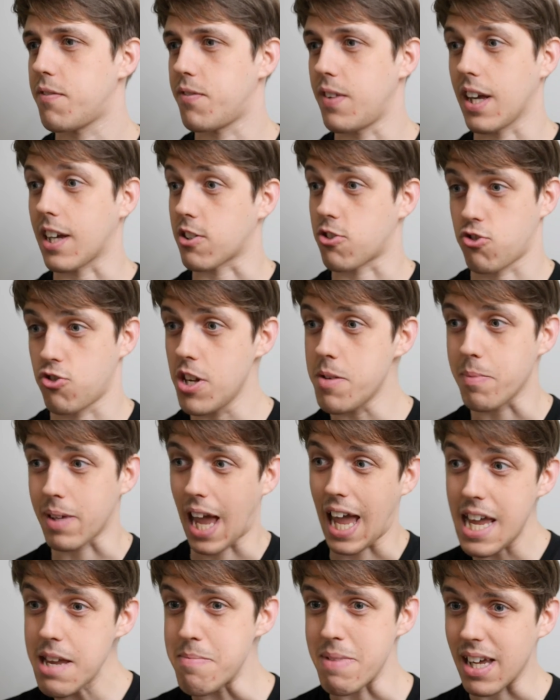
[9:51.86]
extreme
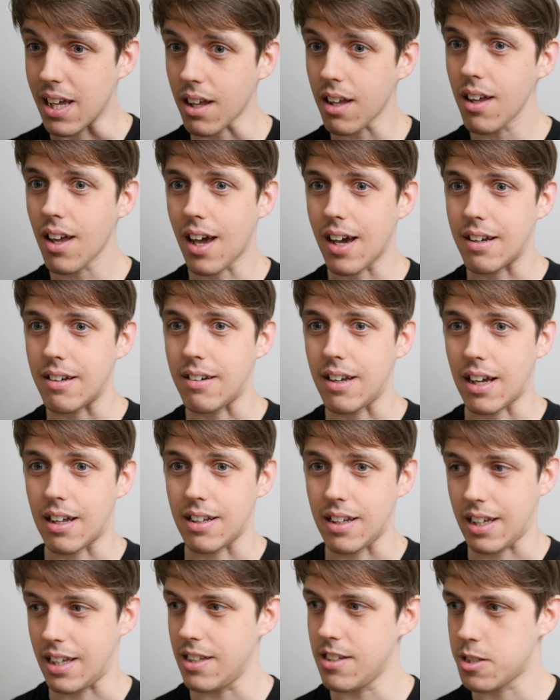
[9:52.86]
gaming
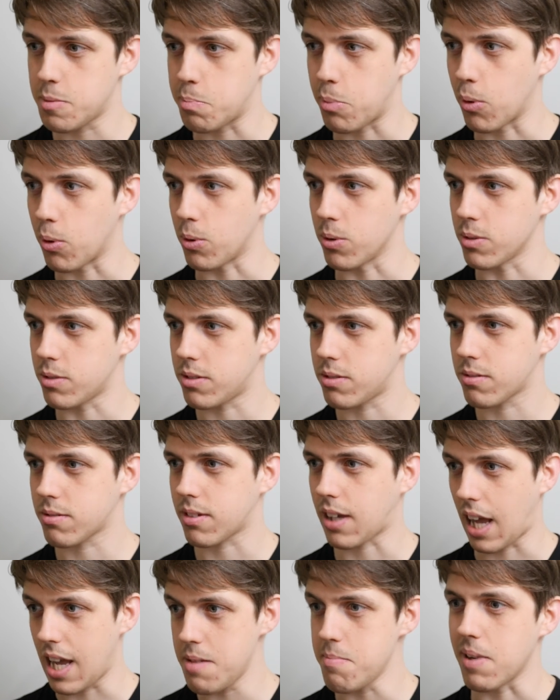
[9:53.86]
and esports
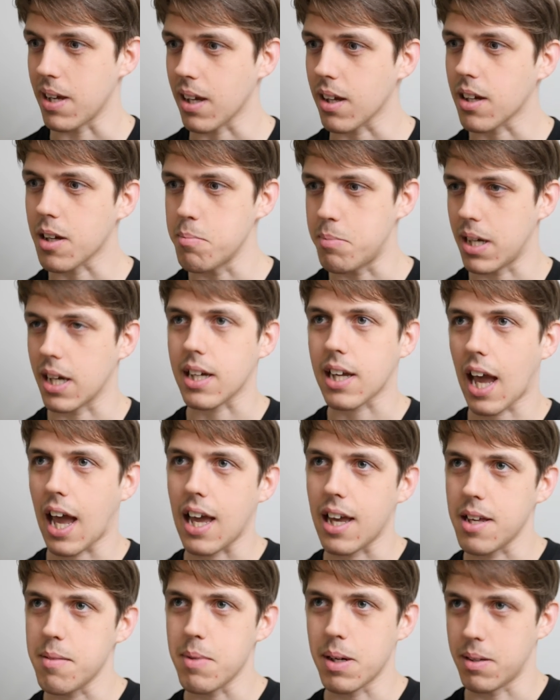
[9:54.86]
gaming can be a
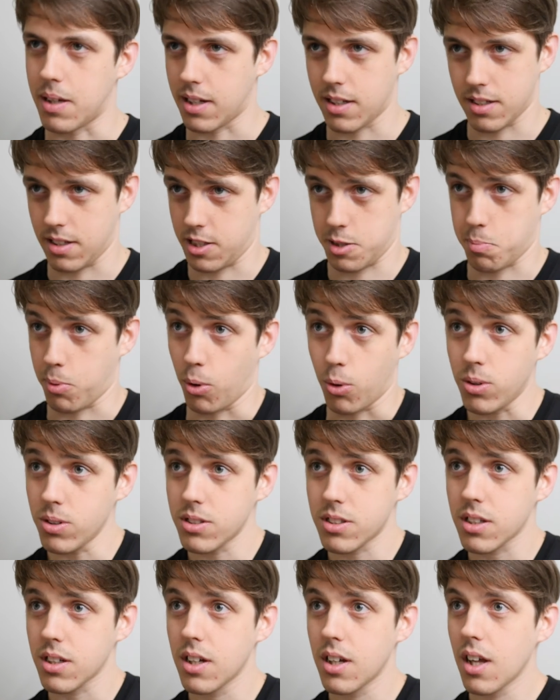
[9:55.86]
game and a
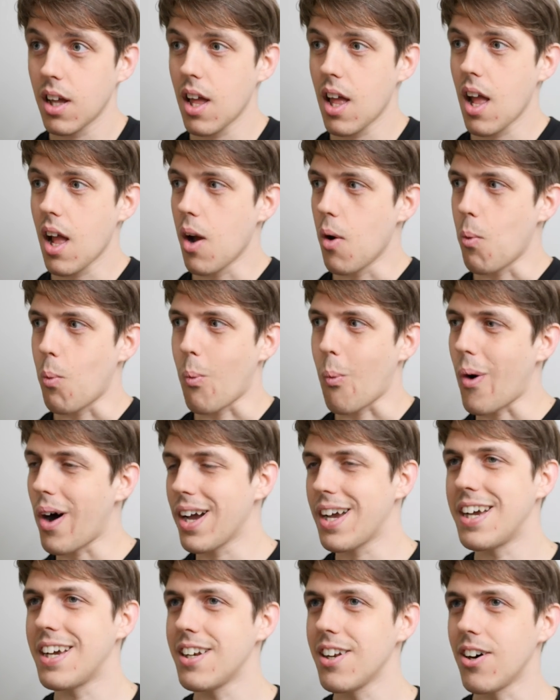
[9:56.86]
sport,
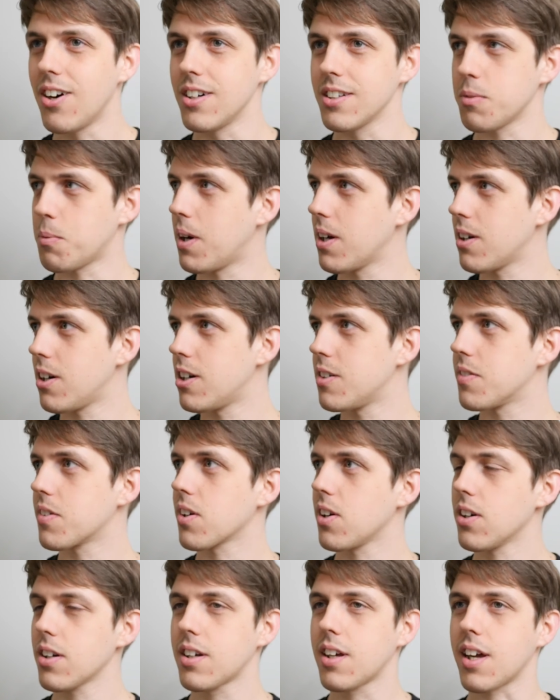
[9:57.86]
why not
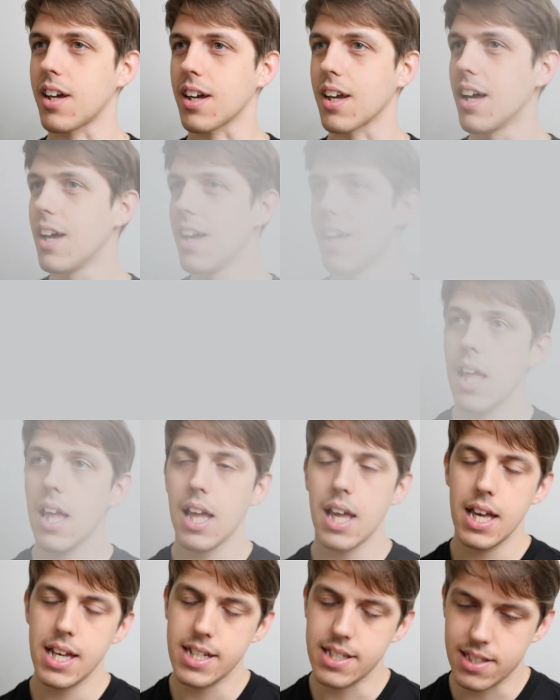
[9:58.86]
overclocking?
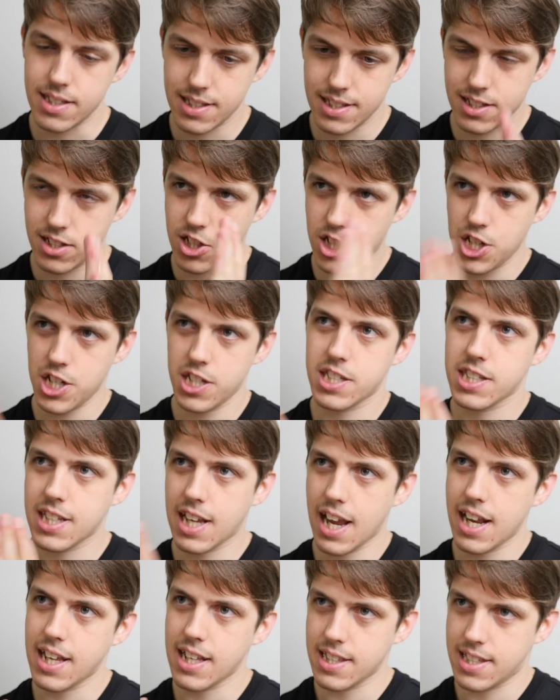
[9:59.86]
it's just
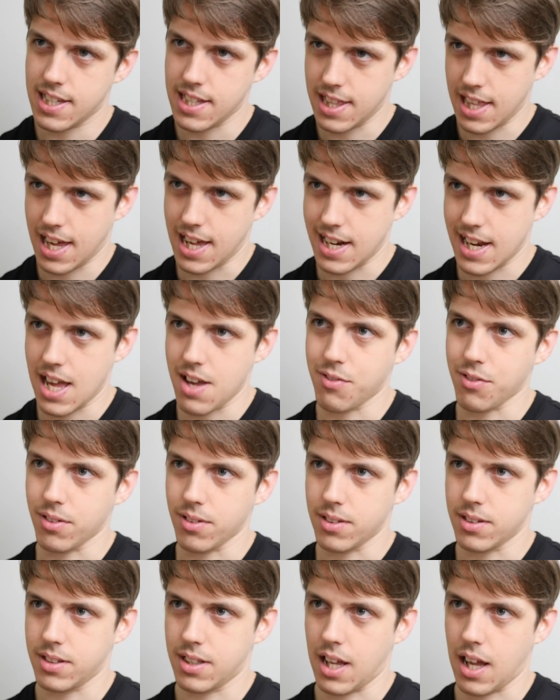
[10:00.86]
getting to that
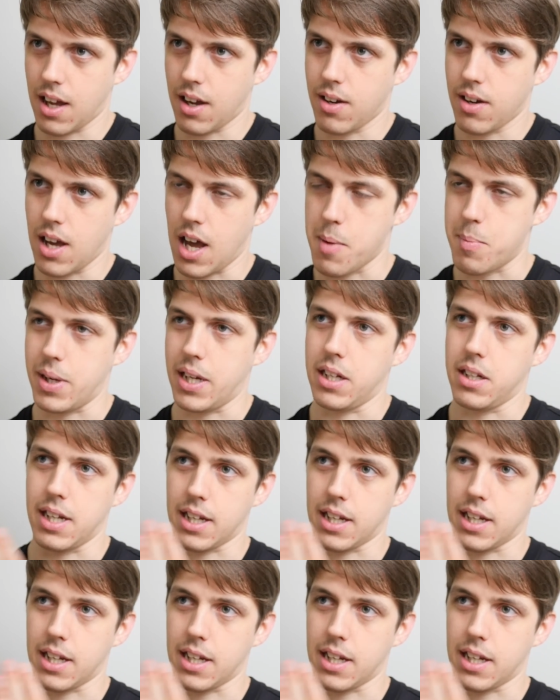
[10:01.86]
level now. I mean,